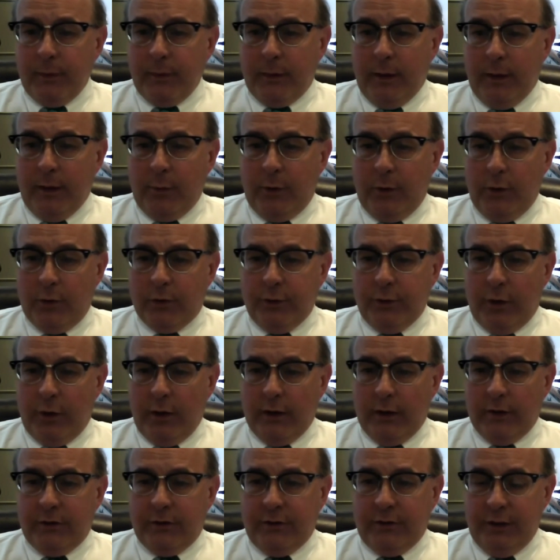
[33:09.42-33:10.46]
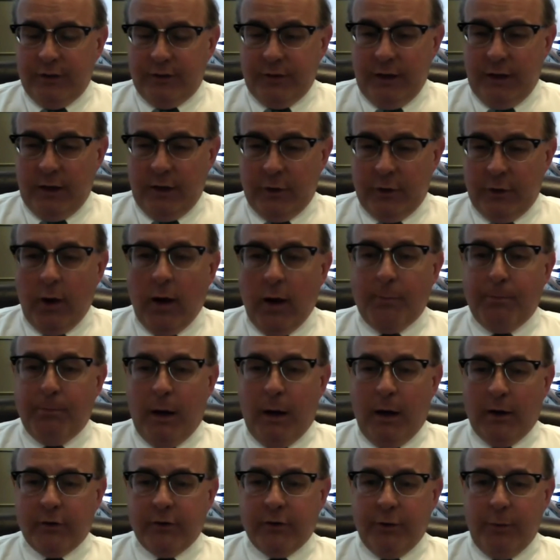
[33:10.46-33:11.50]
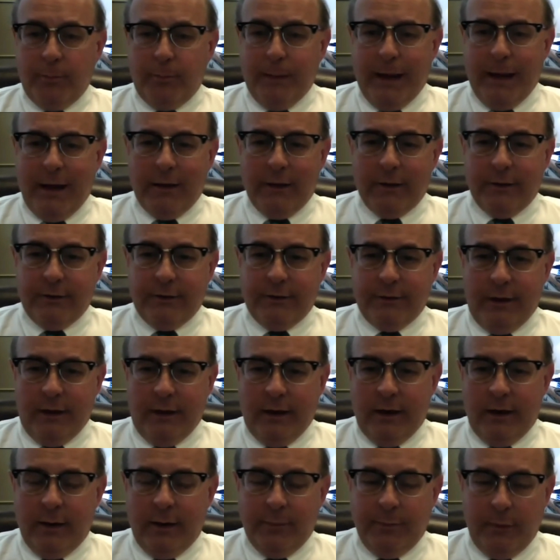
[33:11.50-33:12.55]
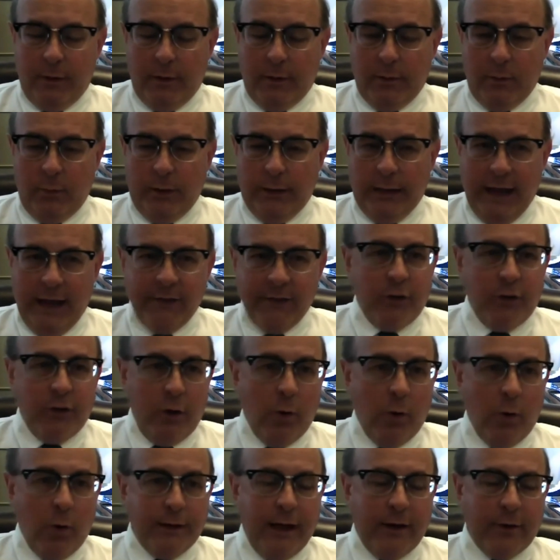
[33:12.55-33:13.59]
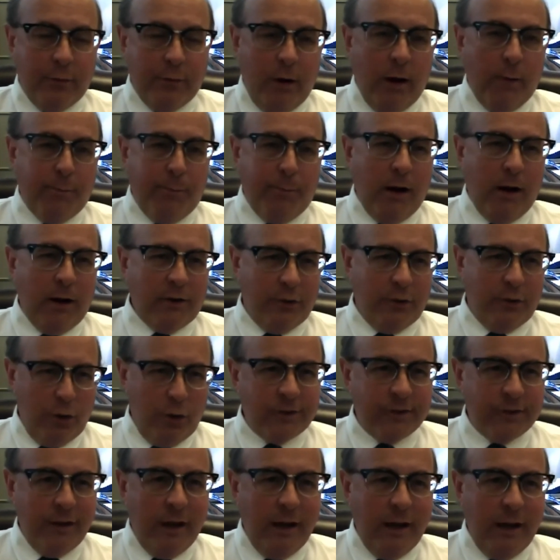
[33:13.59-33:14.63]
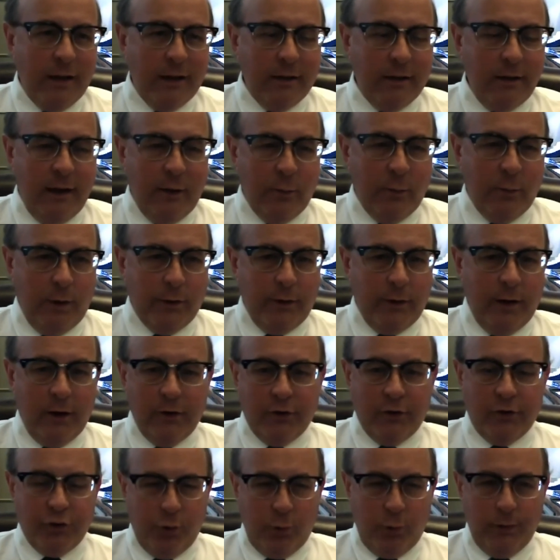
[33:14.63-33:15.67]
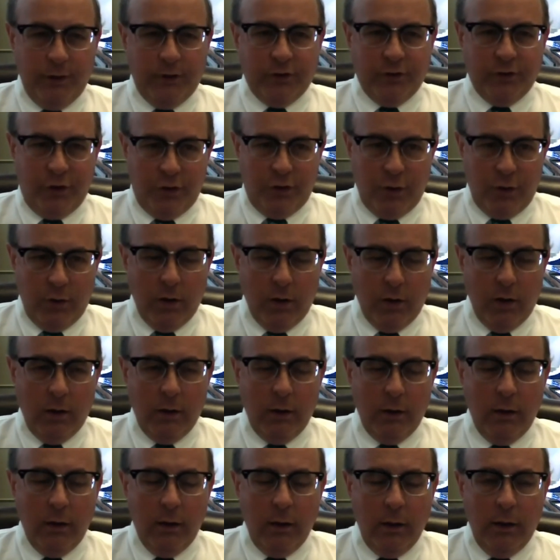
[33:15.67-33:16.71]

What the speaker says: Can we use our existing Dropbox for ballots? We'd have to know what that Dropbox looks like and whether or not it's truly secure.